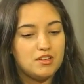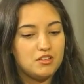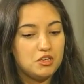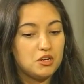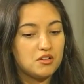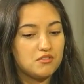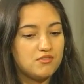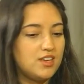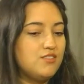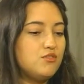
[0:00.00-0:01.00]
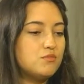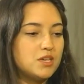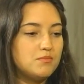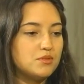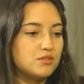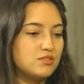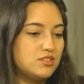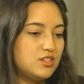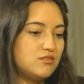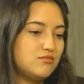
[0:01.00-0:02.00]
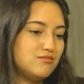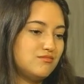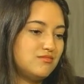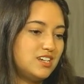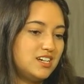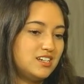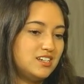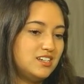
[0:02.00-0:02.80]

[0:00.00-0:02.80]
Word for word: you know, faithful people to know that